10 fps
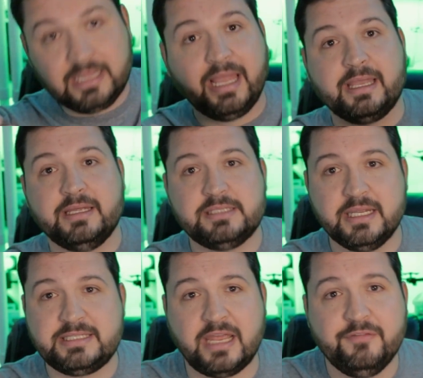like
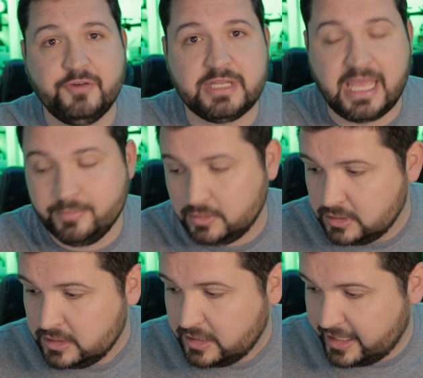a 10-foot cable.
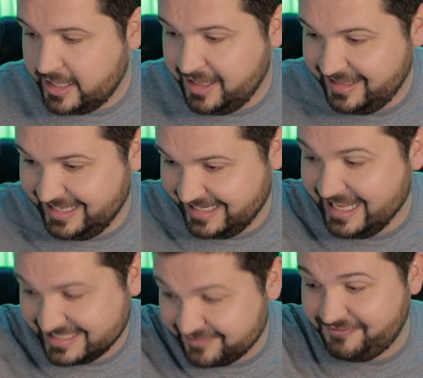
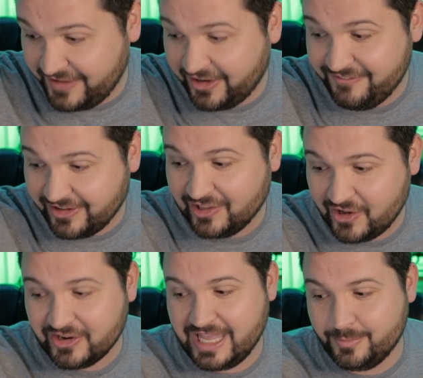It's a very
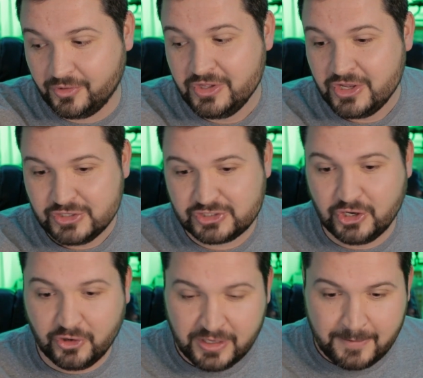long cable.
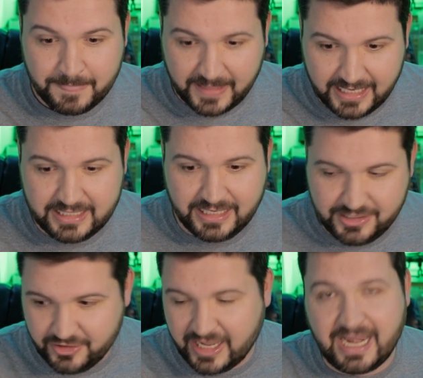So
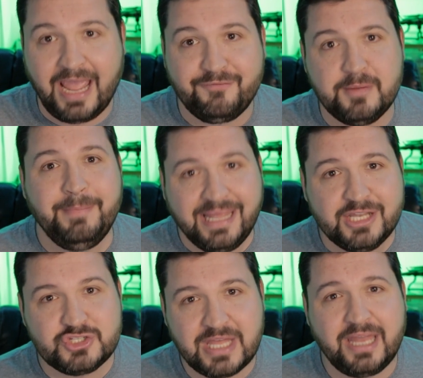you kind of have to
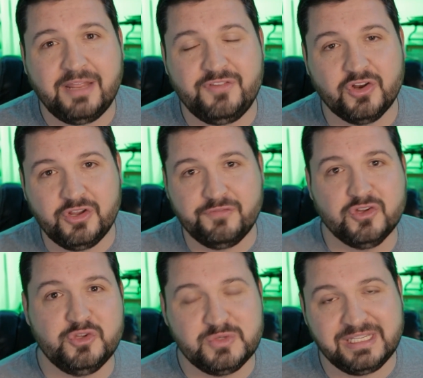manage that if you're
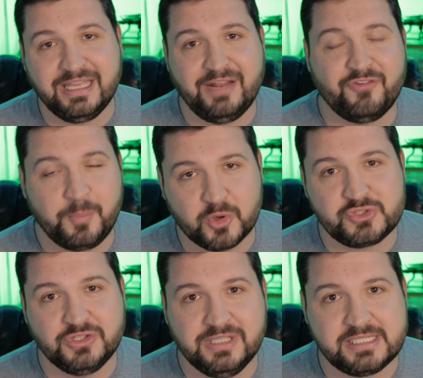using it for
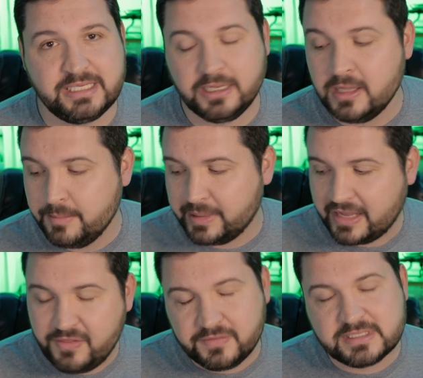personal listening. But
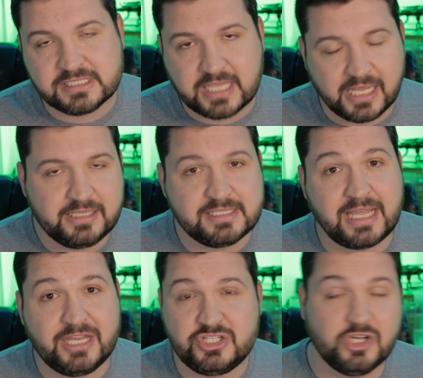I think this is kind of
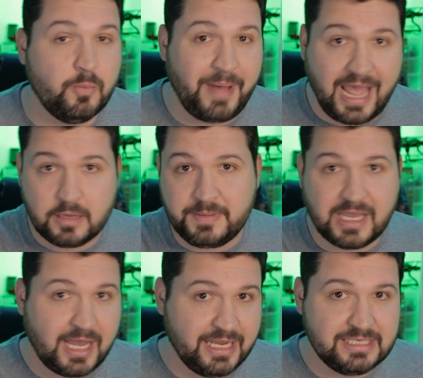designed to go back
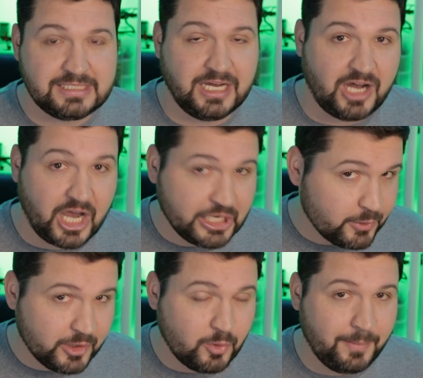behind
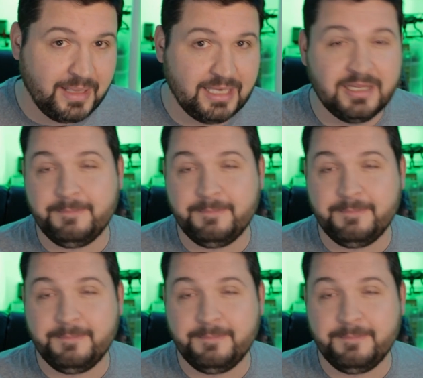audio equipment,